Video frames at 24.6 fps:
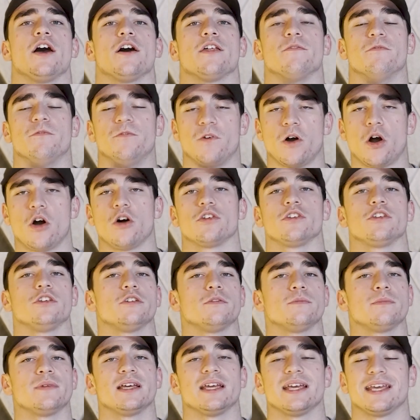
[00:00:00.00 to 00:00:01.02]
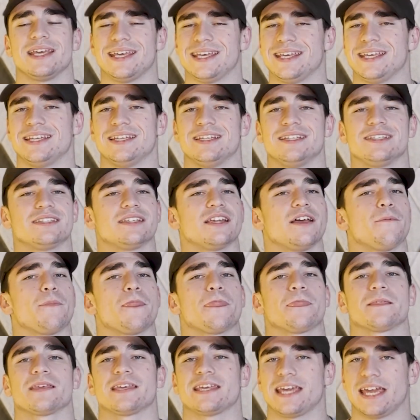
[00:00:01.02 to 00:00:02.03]
volume is
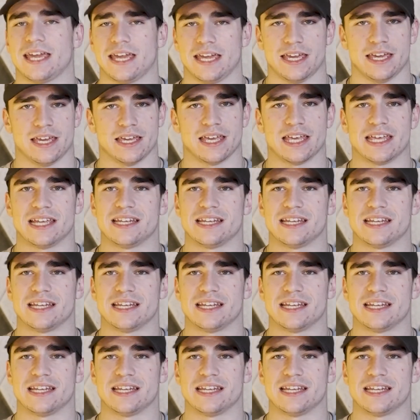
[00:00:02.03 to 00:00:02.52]
king.